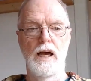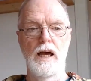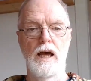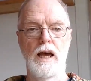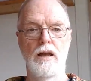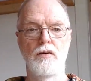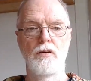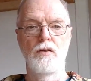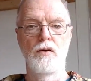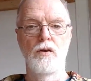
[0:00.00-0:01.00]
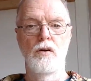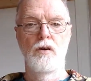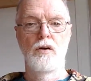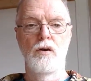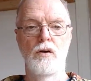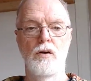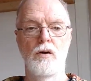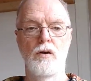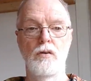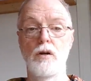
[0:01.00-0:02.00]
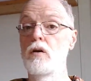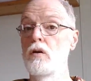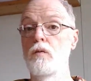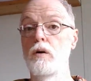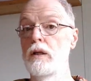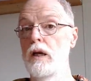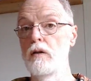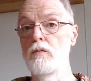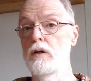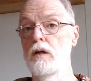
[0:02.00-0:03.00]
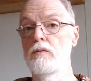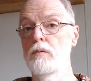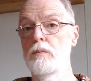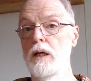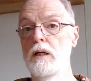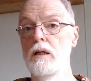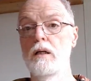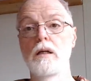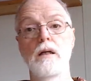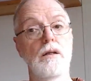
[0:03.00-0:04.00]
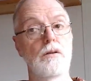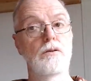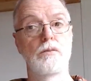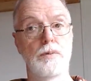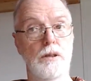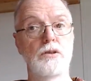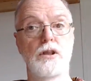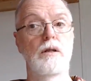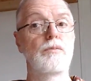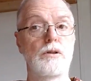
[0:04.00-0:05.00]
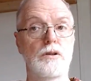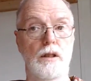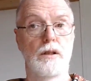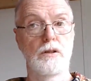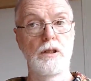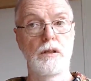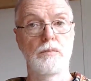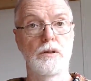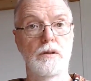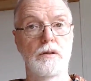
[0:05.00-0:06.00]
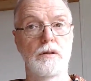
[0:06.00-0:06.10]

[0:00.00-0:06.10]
And the only way they can recover the money is to build chips and sell the chips.